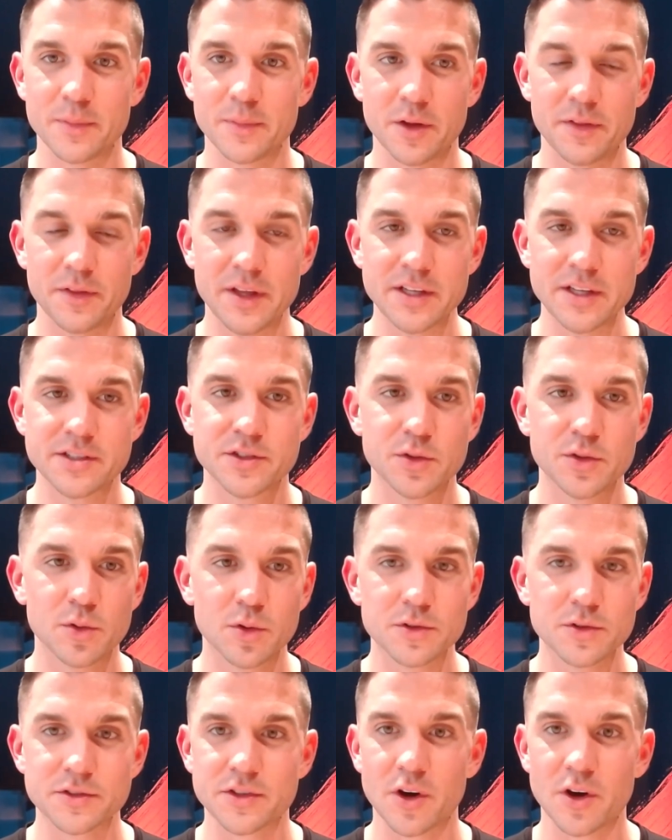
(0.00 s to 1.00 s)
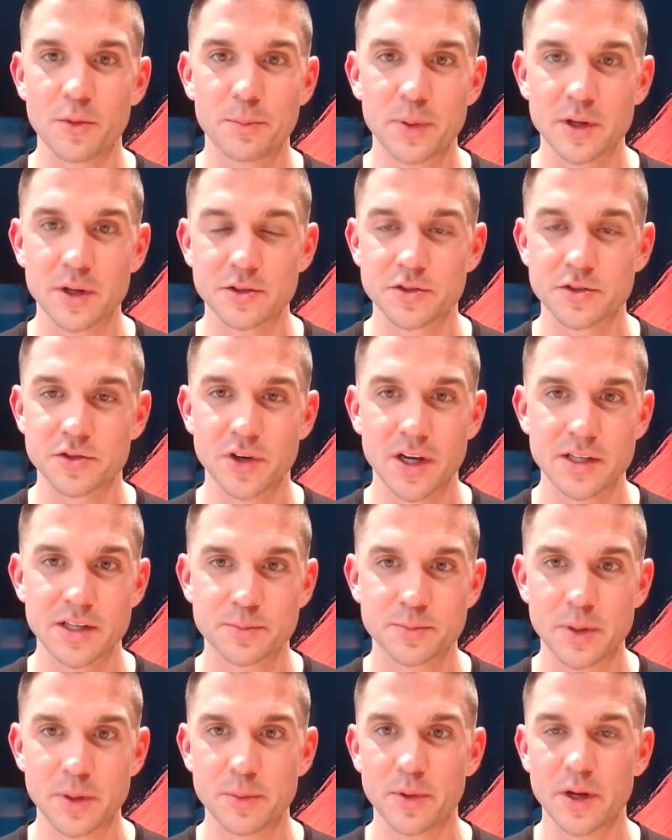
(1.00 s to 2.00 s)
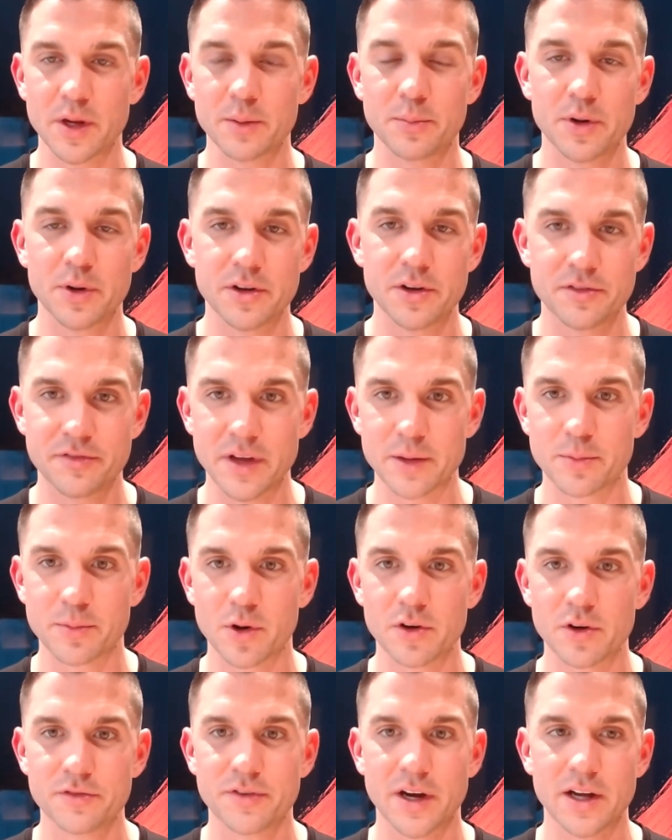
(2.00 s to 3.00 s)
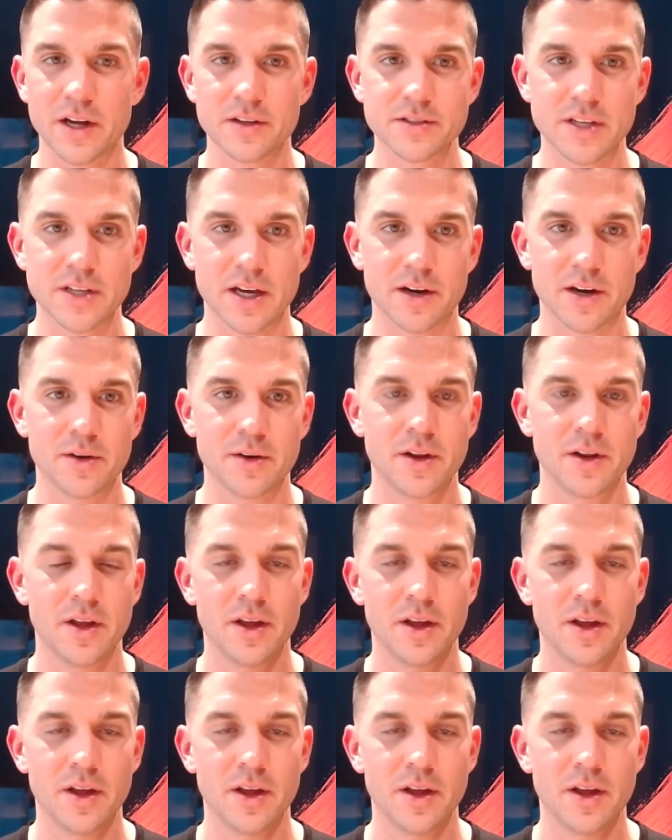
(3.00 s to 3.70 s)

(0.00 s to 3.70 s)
These tools don't build trust. People can put fake profiles out,